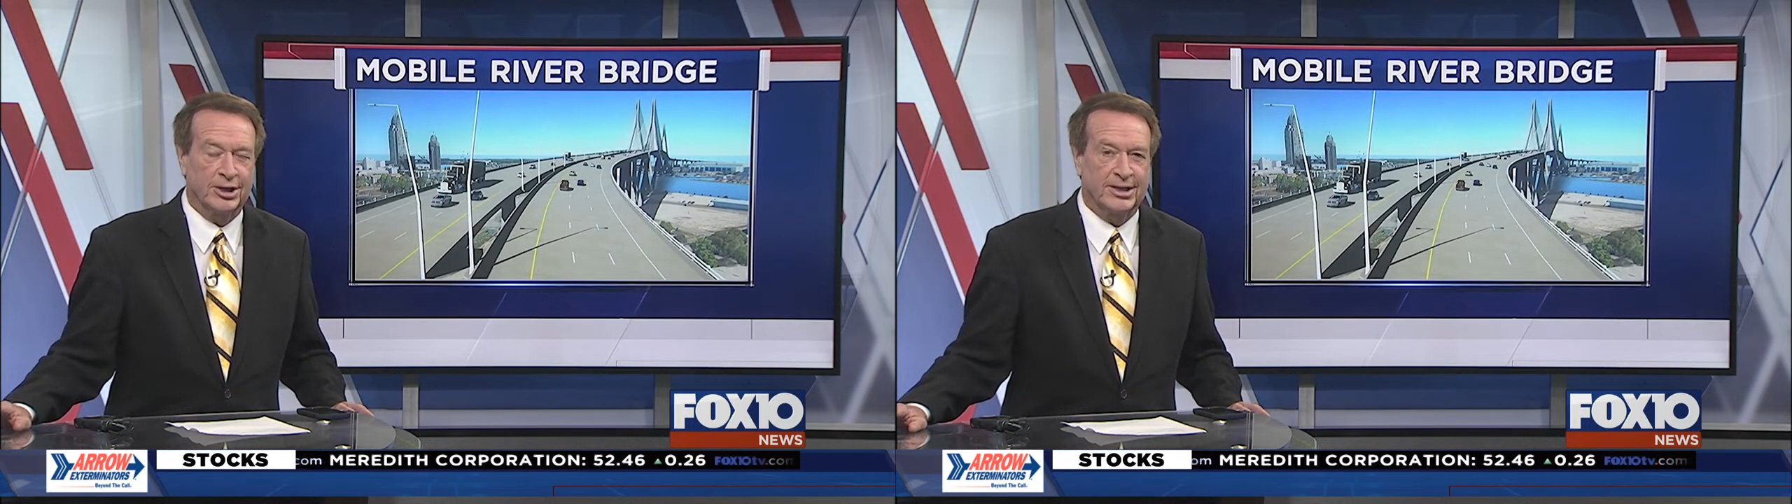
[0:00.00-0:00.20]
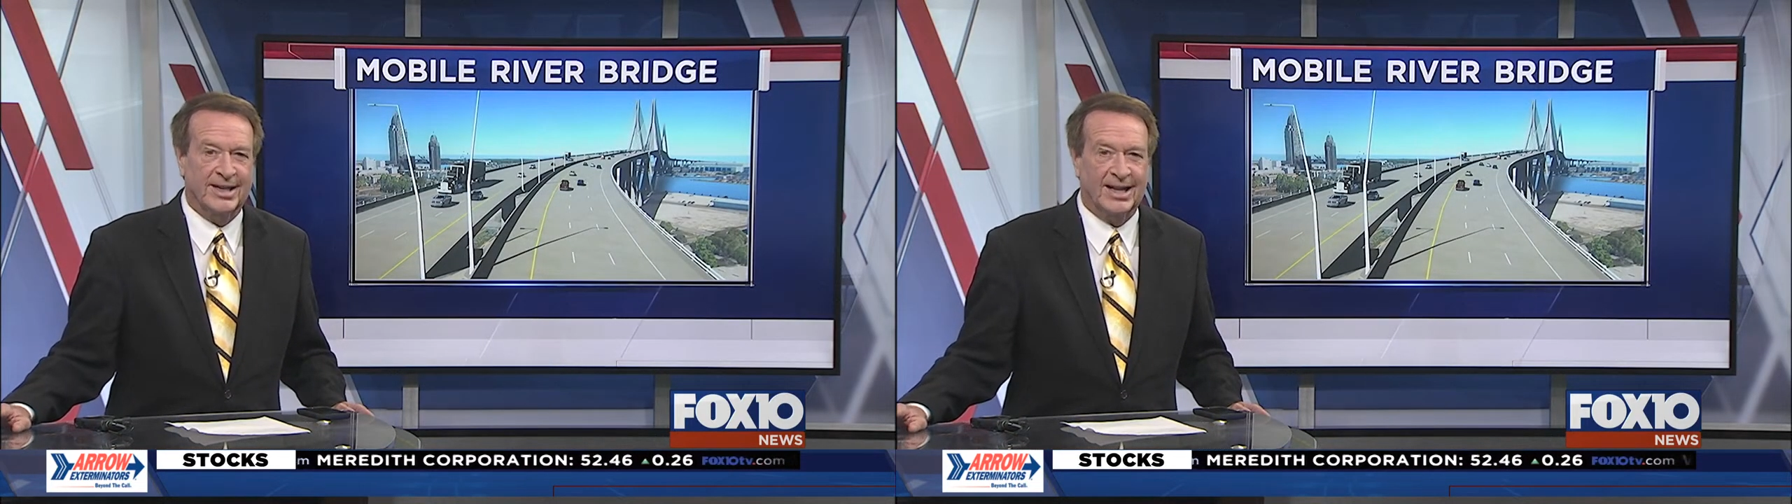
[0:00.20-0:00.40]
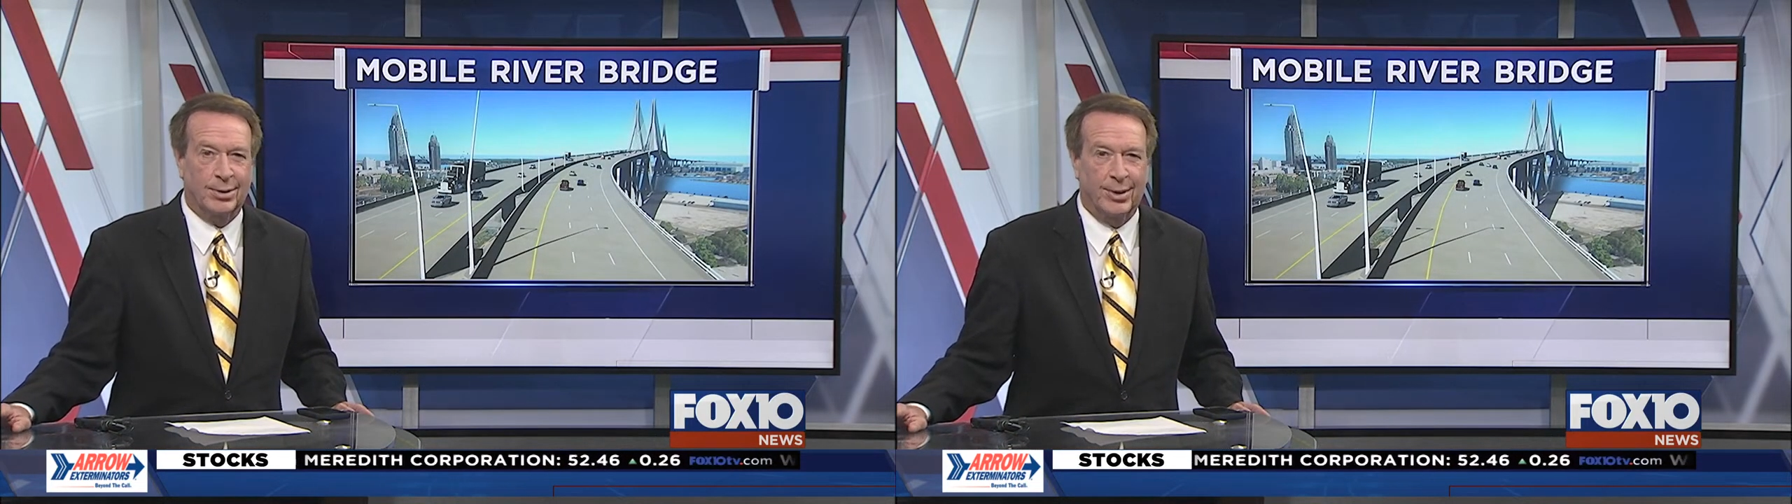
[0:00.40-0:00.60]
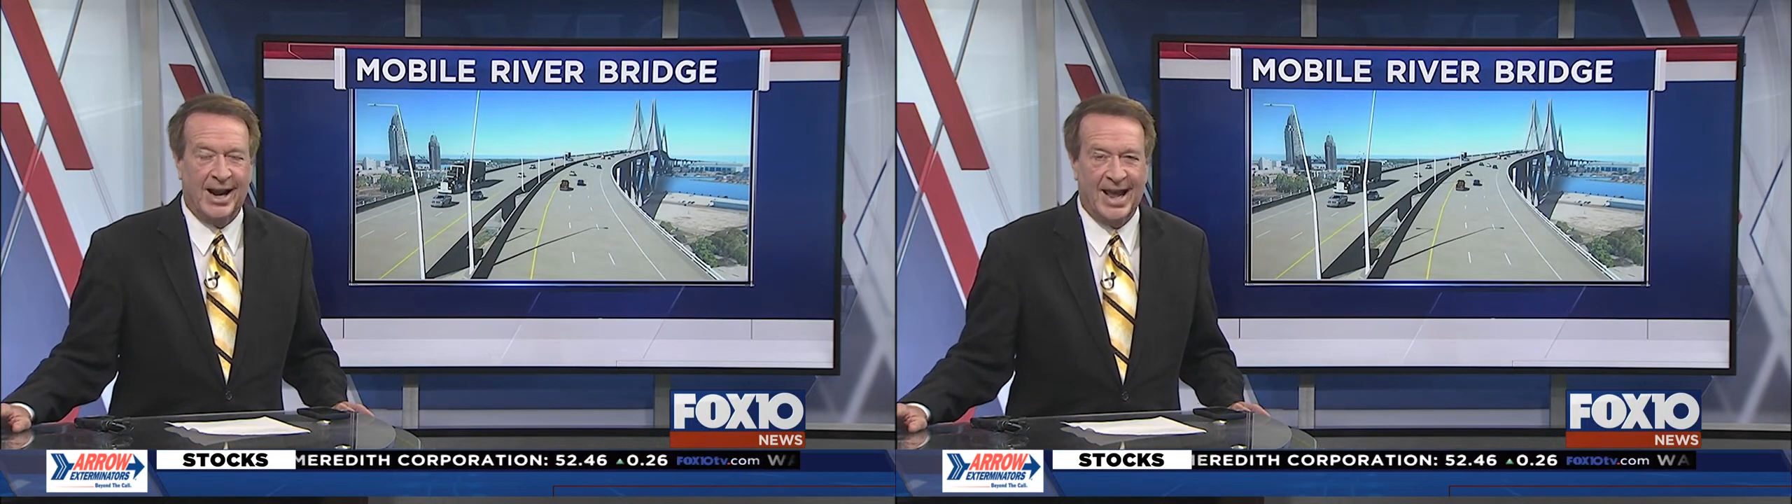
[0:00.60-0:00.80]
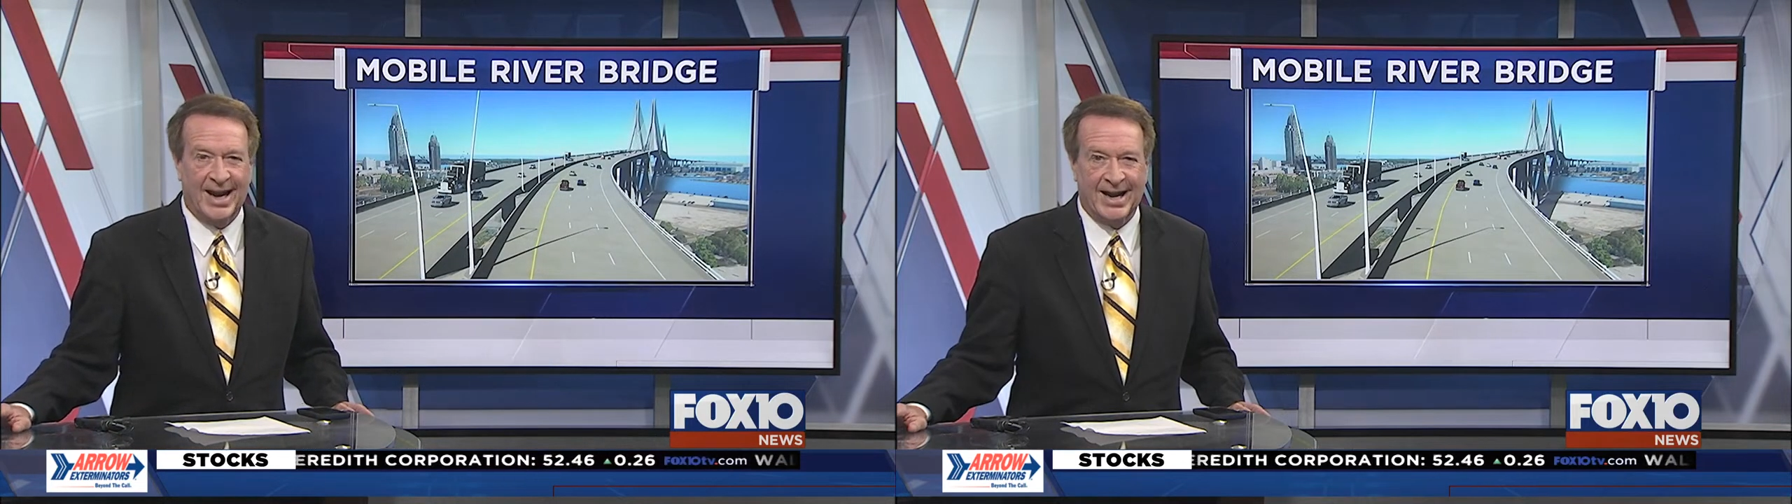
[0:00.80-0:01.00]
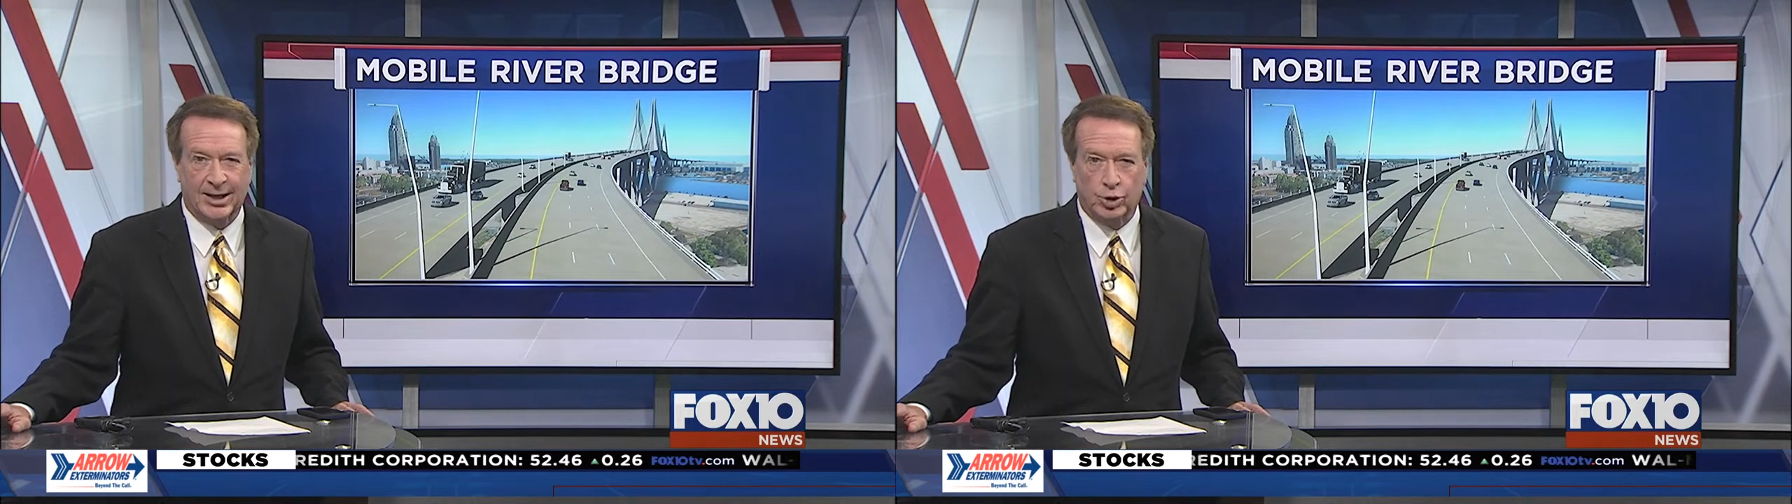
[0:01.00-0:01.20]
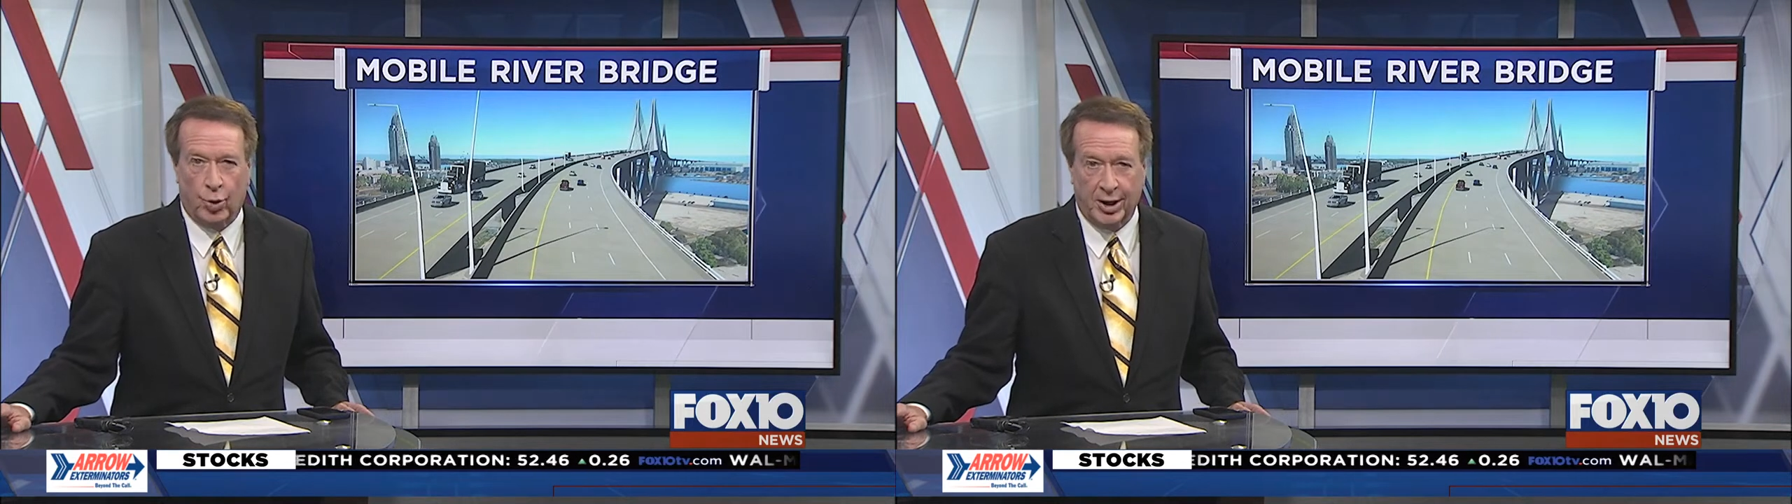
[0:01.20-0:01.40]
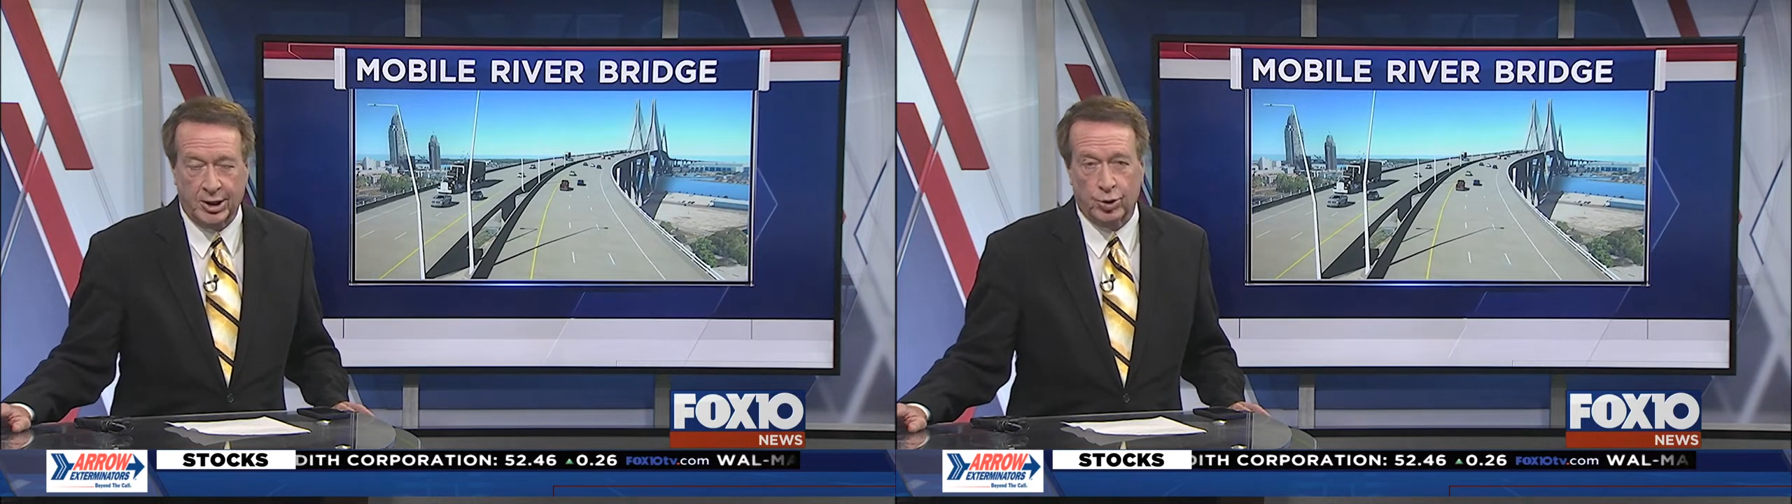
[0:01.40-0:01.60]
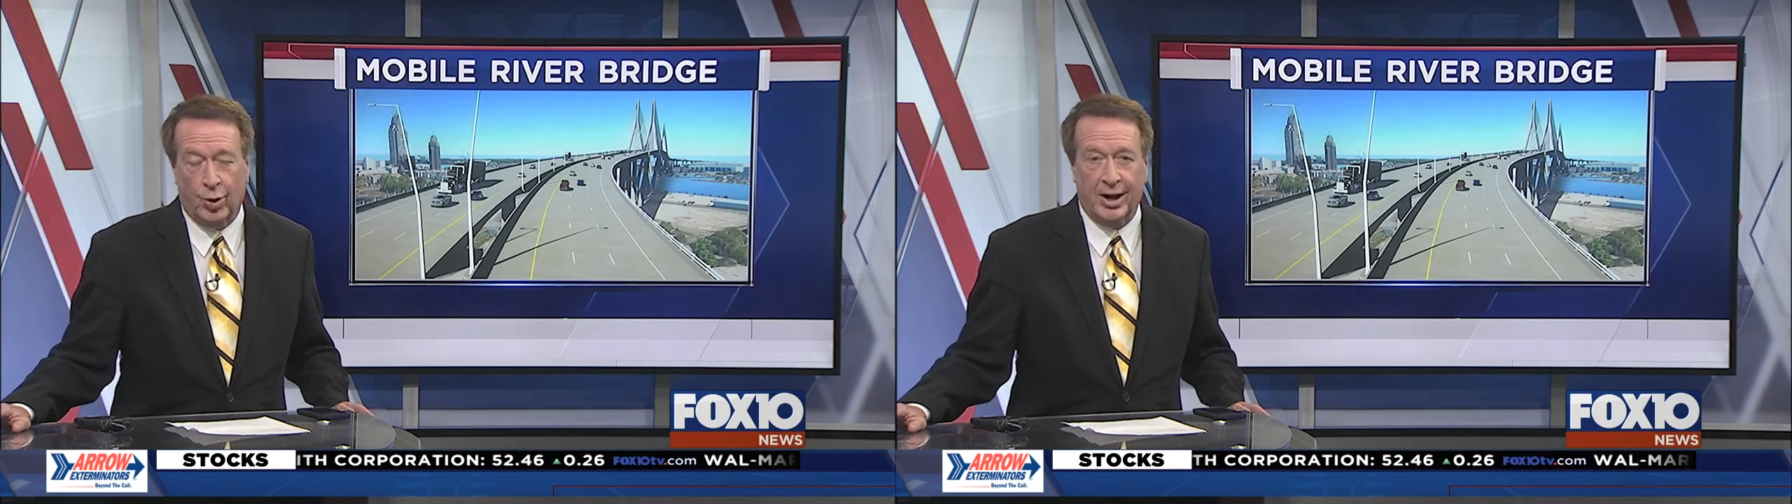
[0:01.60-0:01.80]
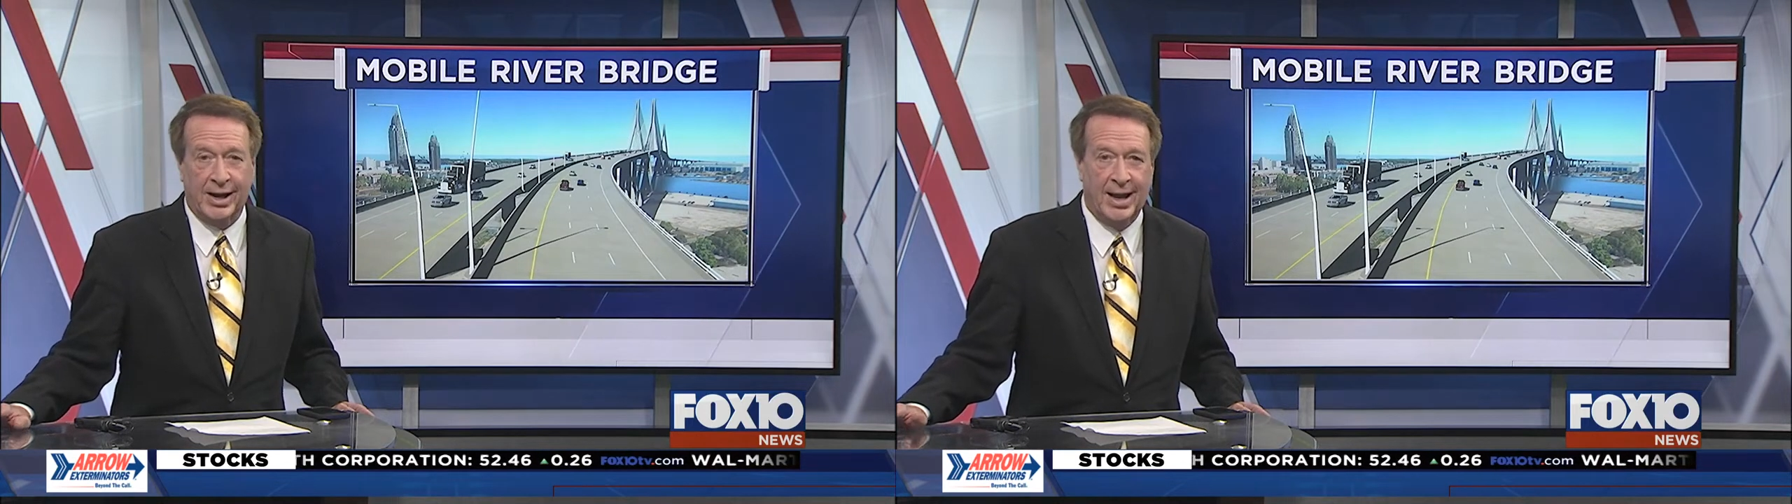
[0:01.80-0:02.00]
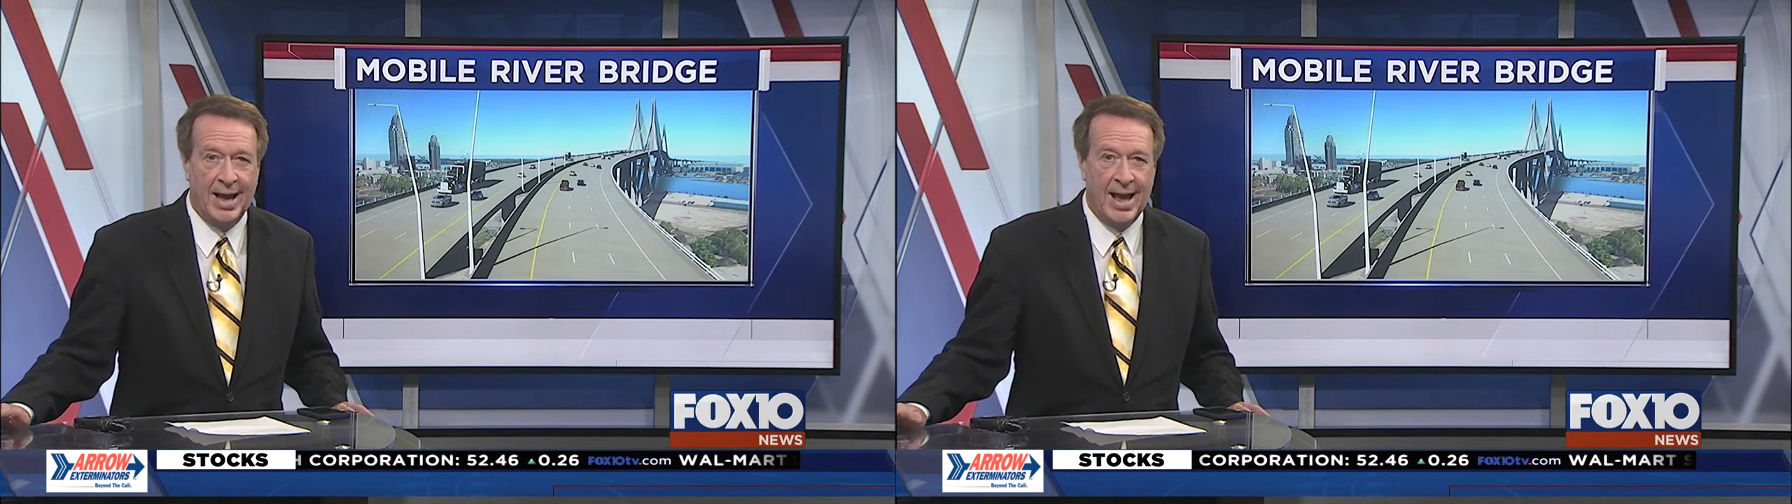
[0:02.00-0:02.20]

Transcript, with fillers: is set to begin in 2020